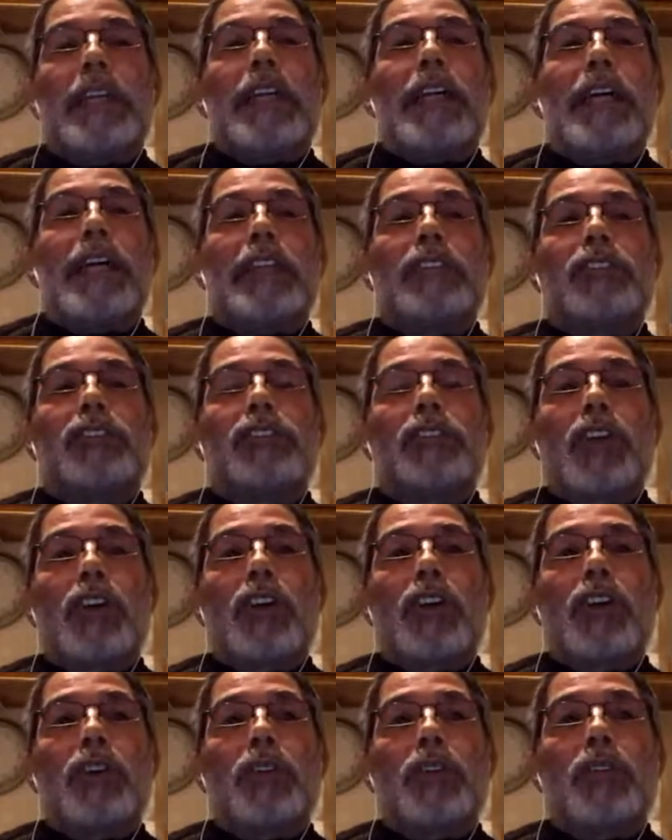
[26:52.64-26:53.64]
And
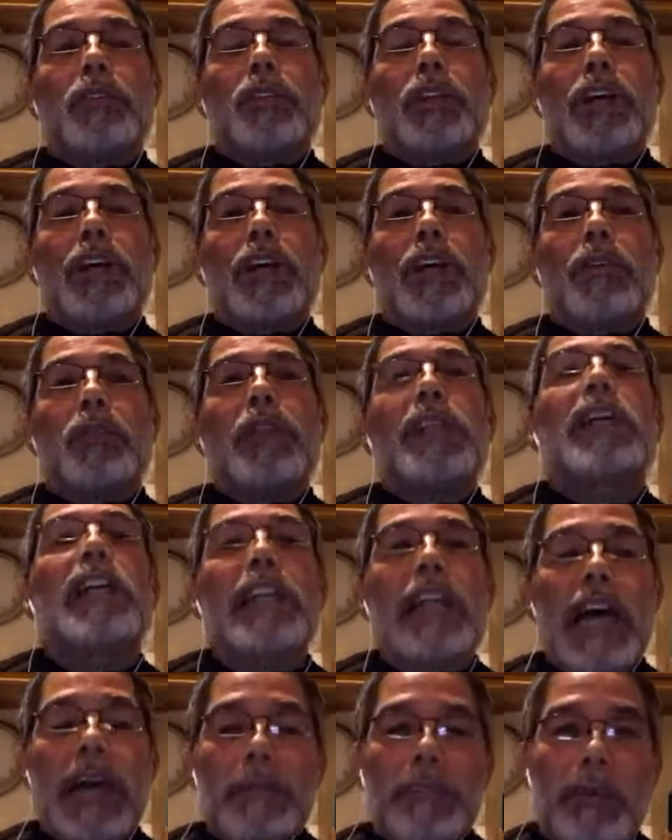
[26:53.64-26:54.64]
so we
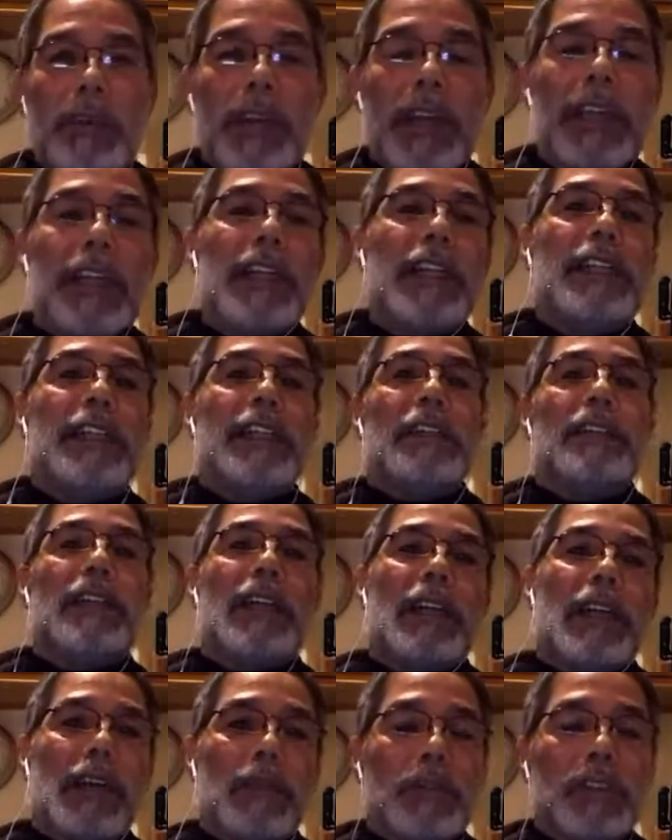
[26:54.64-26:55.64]
collaborated
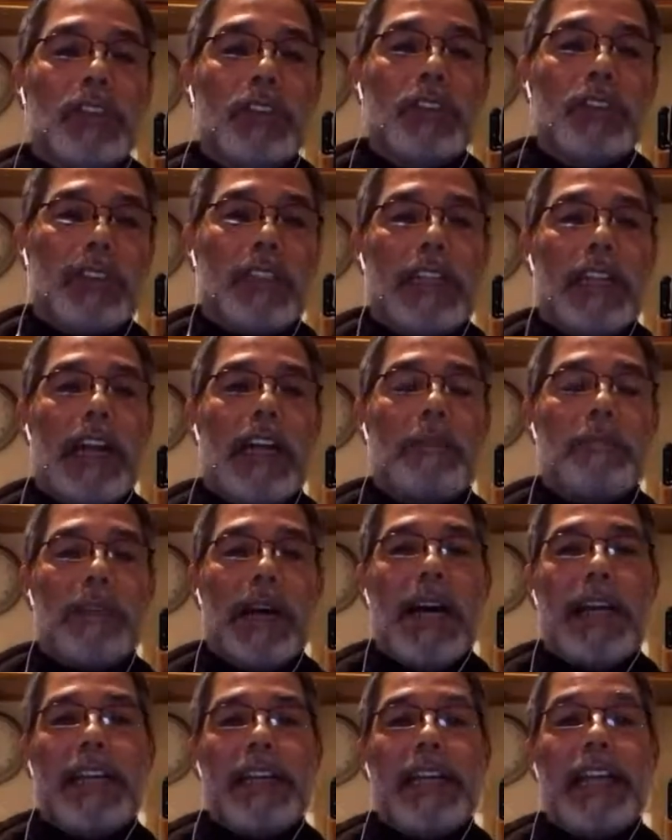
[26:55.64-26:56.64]
and we talked a lot
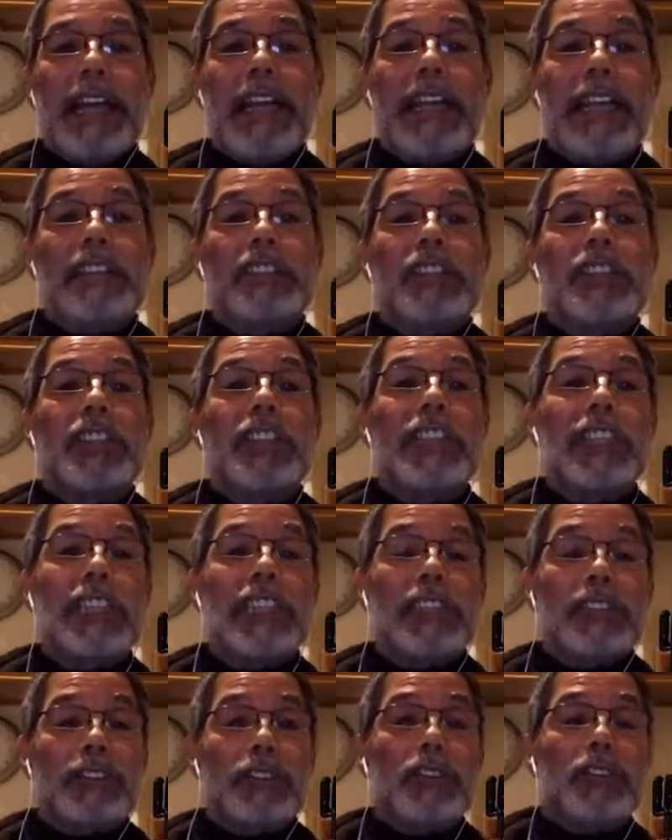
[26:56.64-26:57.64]
about it. And then she
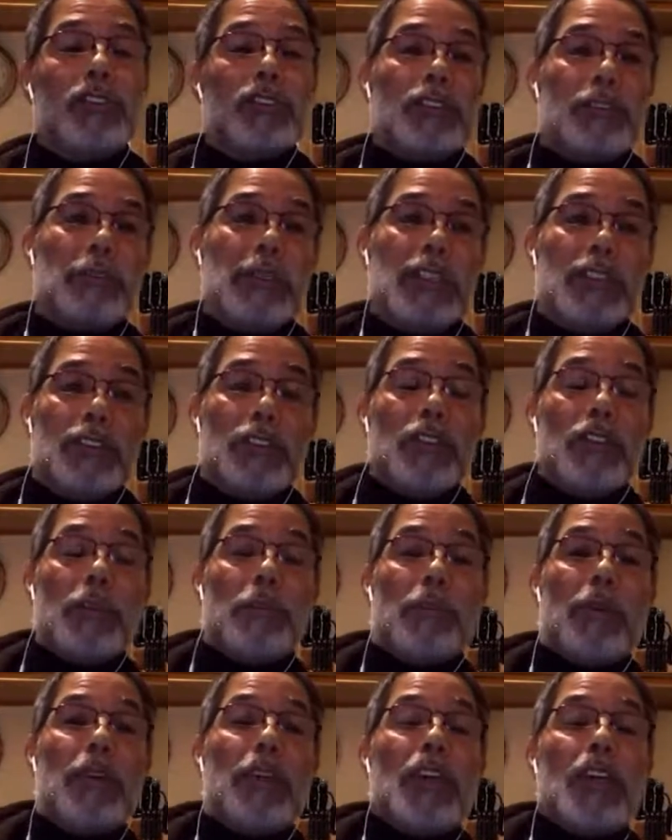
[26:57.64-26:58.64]
introduced me to
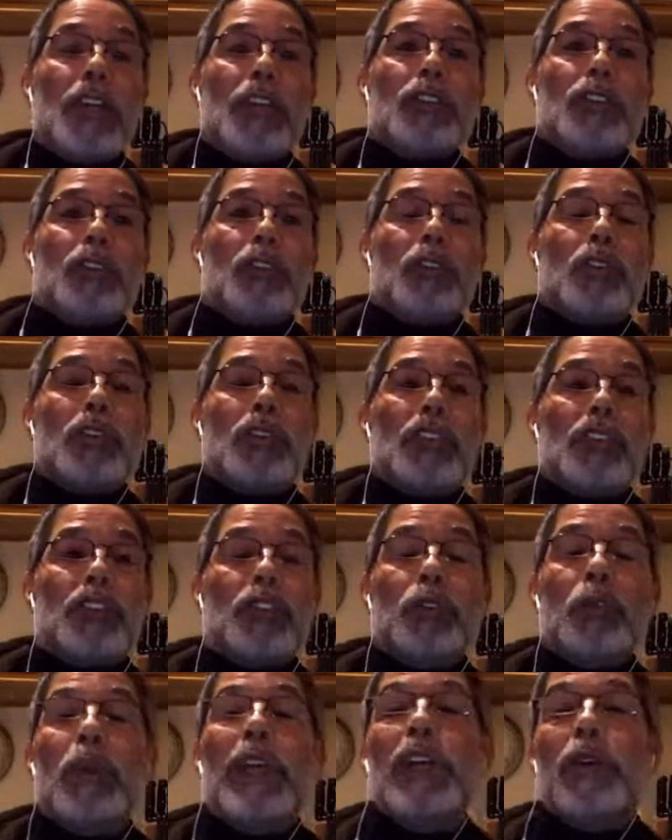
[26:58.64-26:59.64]
the
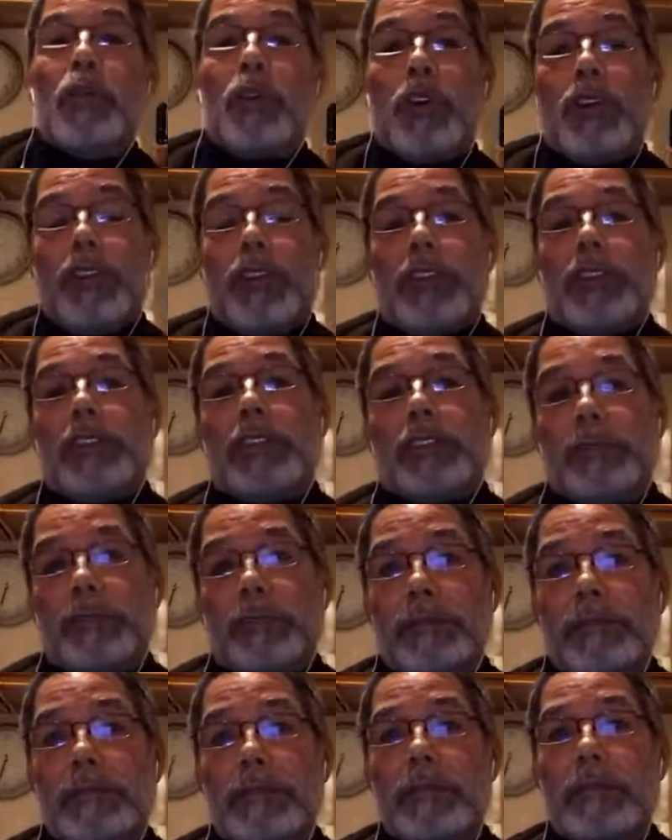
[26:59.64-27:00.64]
swing world,
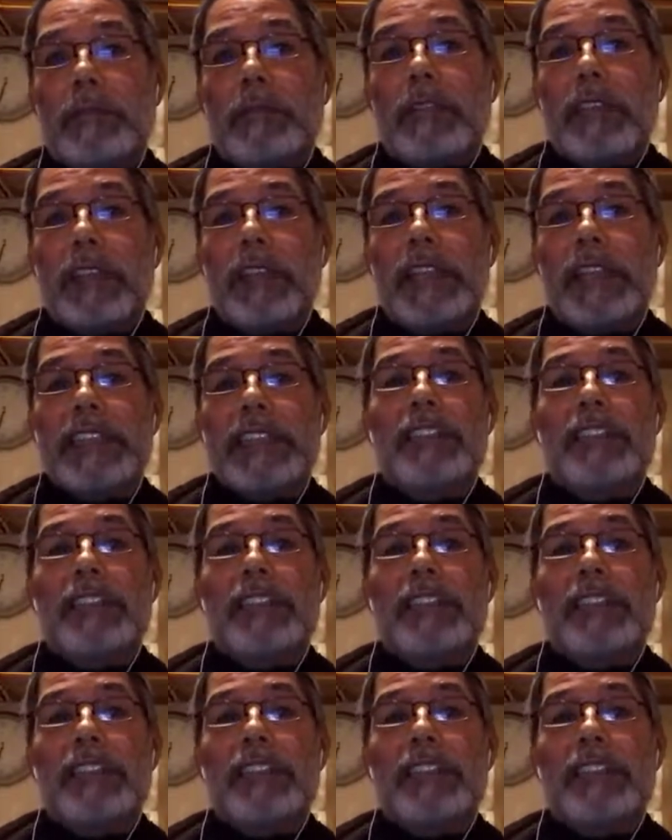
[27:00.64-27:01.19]
like